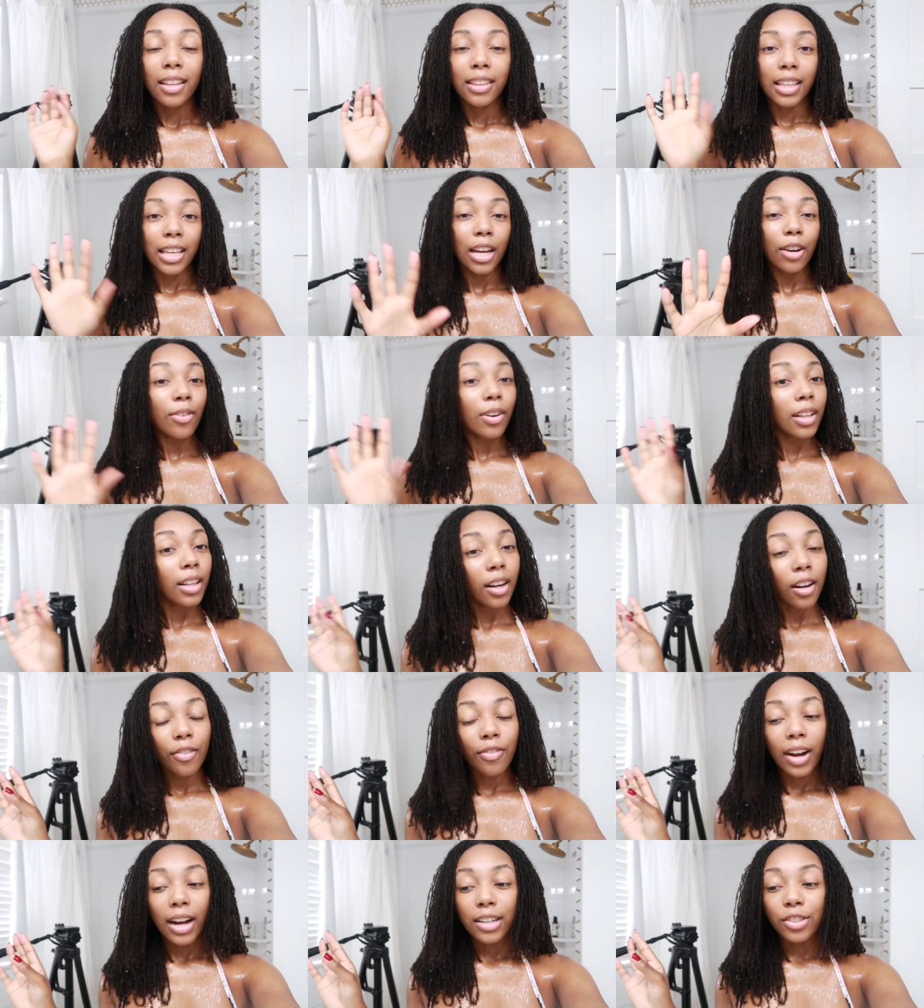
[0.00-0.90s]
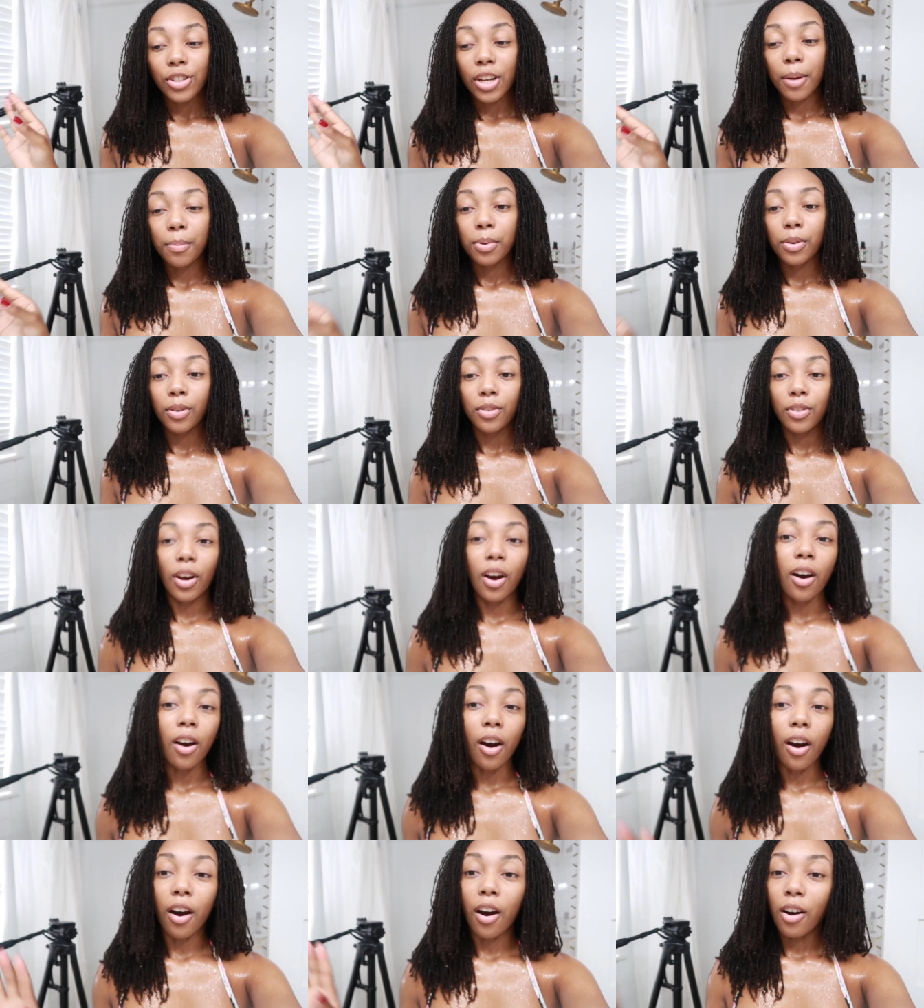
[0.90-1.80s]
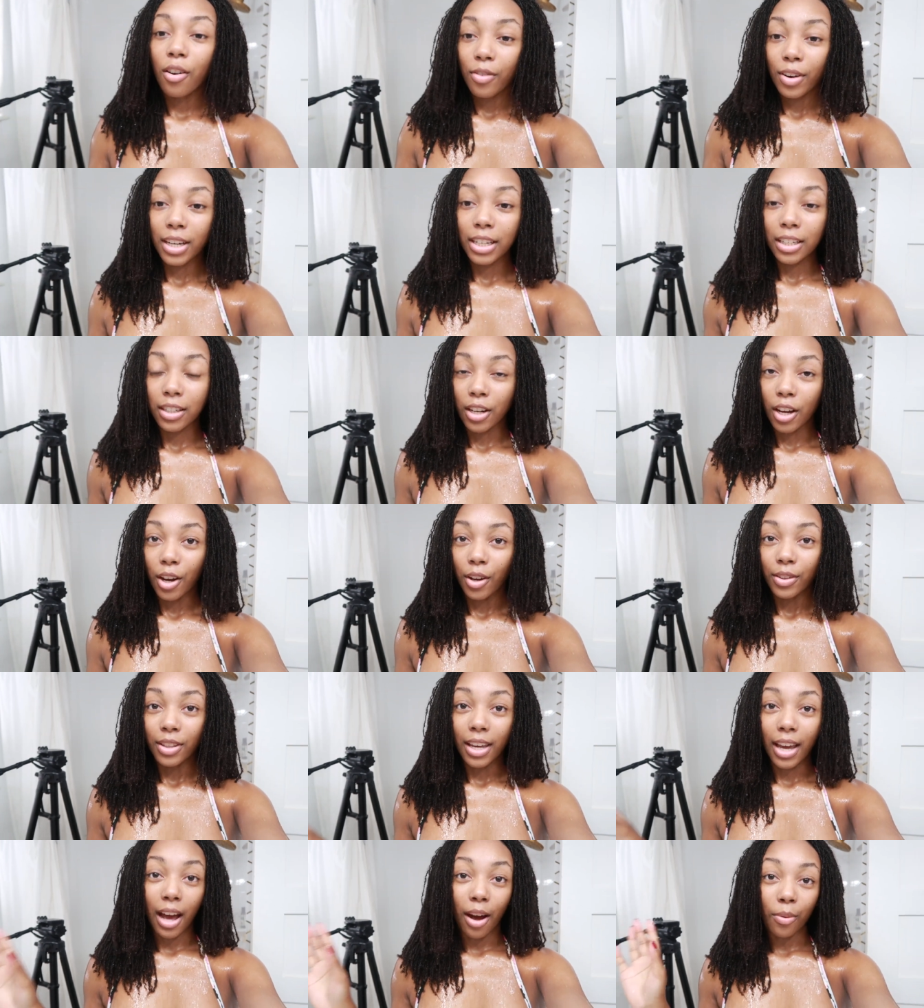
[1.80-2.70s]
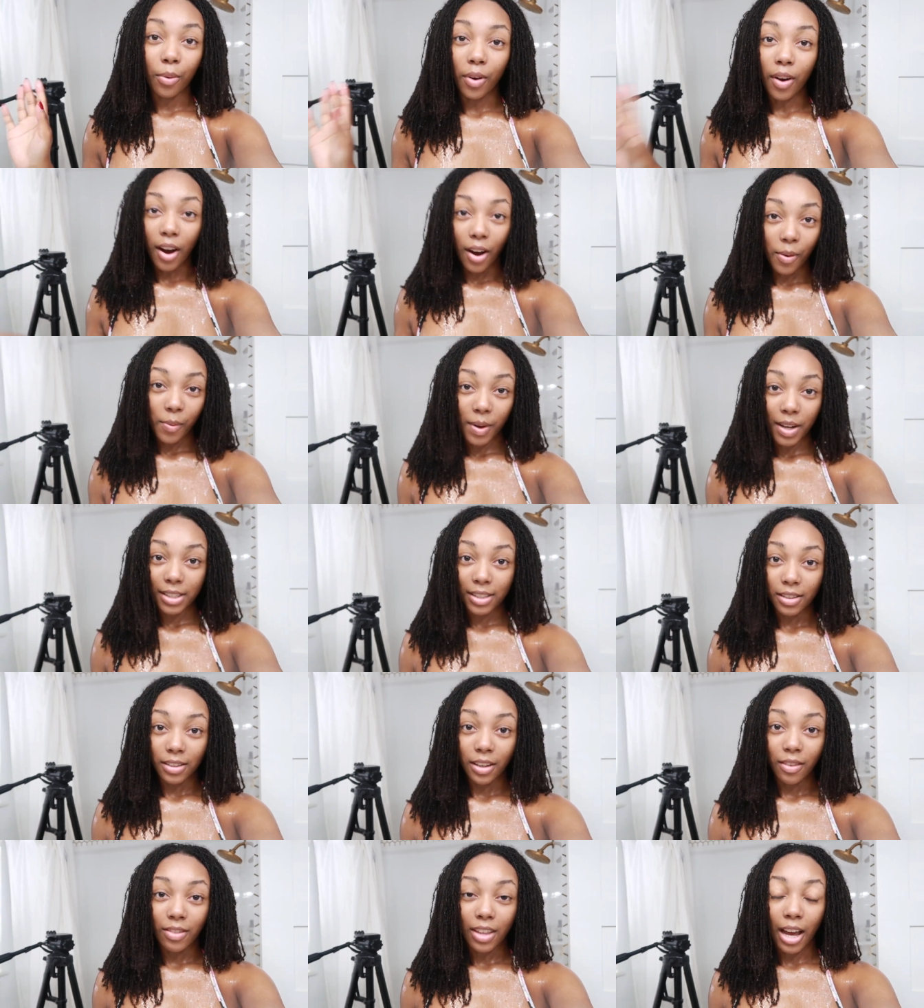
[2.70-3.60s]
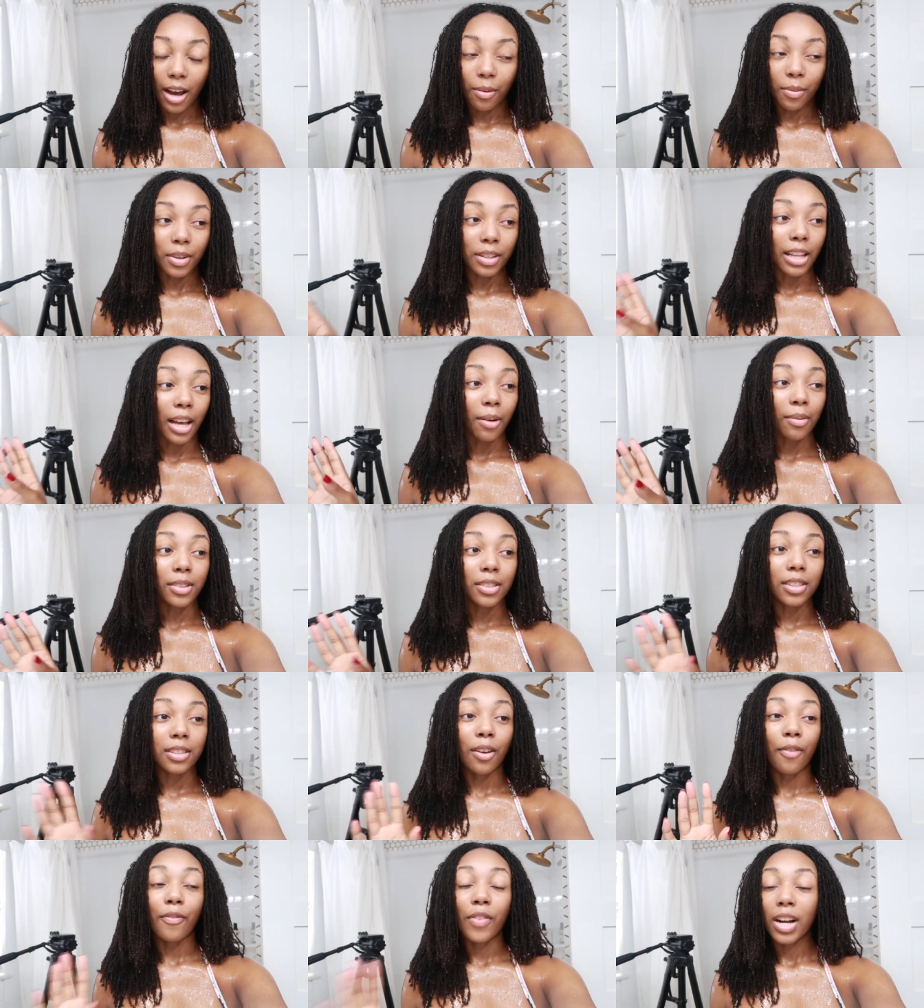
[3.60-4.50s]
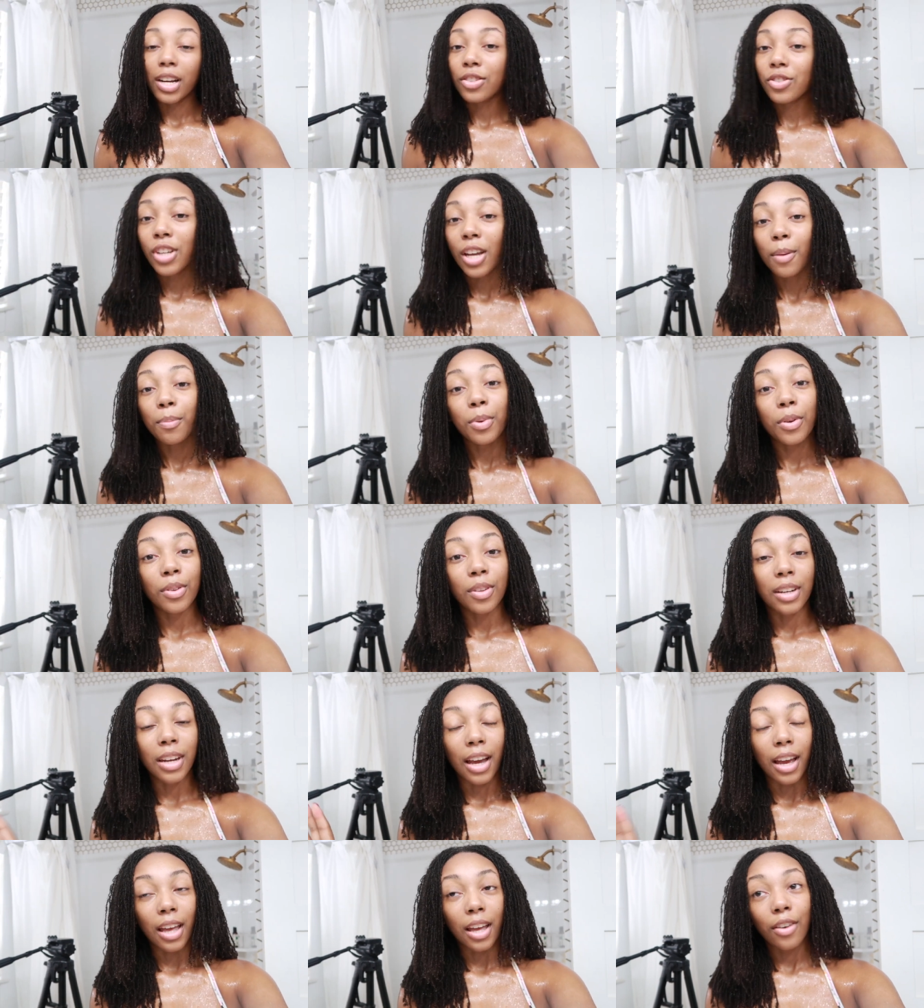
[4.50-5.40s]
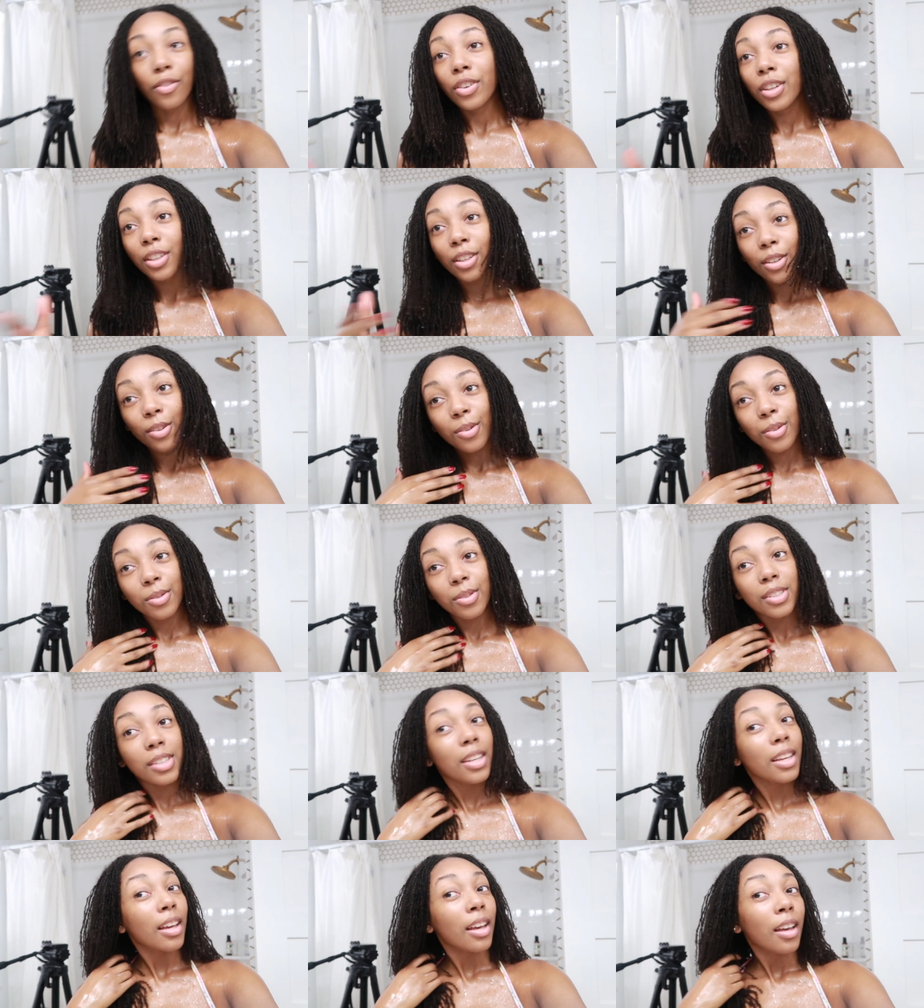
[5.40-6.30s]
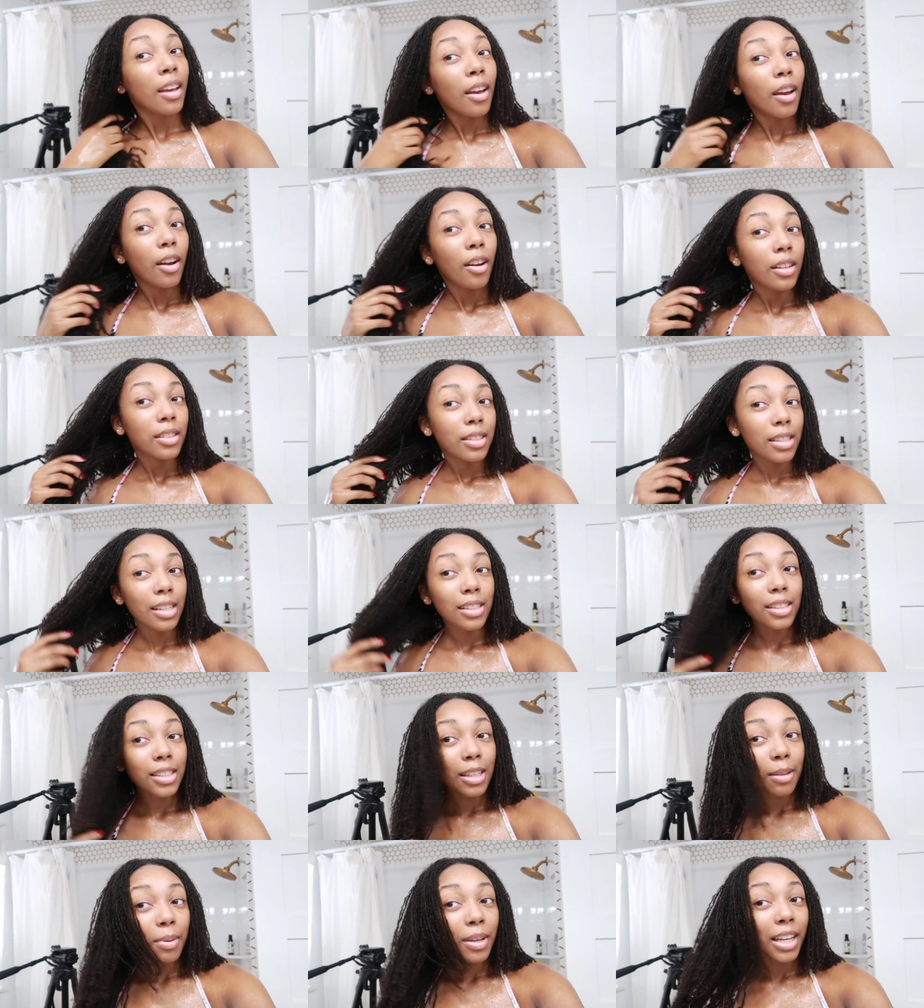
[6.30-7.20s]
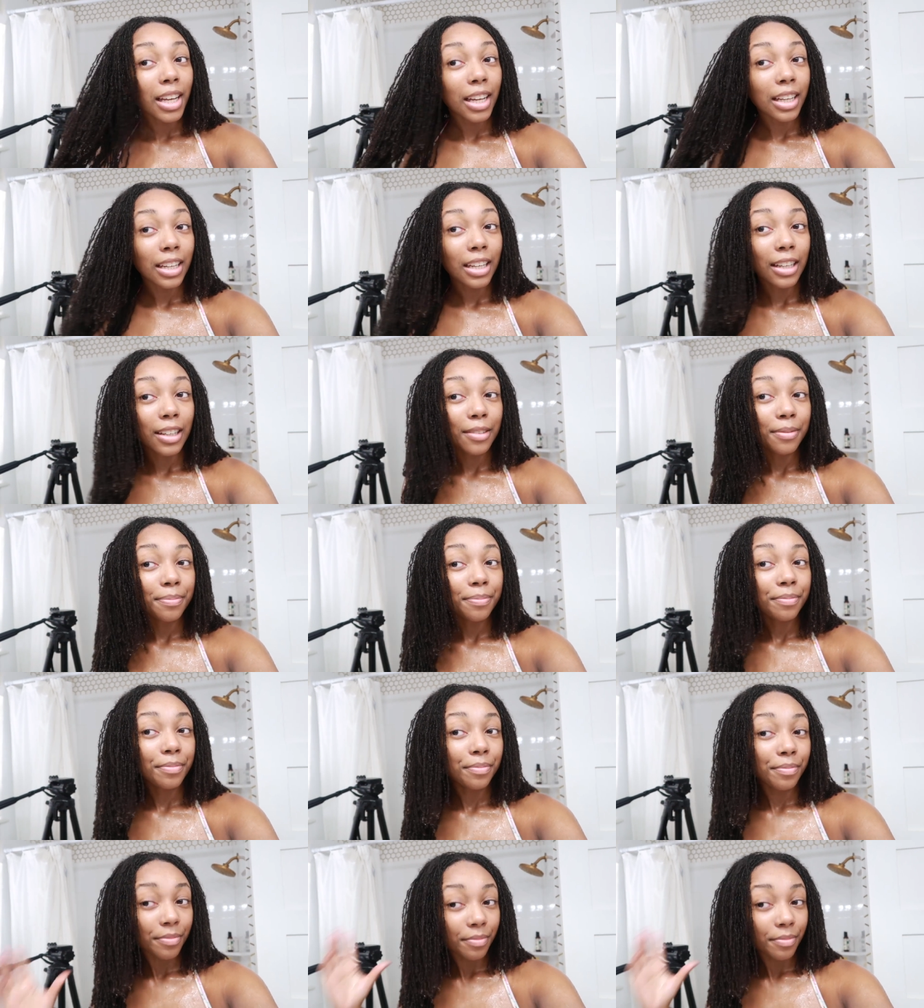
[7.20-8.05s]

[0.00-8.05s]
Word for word: The Kenra Clarifying Shampoo, y'all already know that I will always love that one. That was the first shampoo that I ever used since the beginning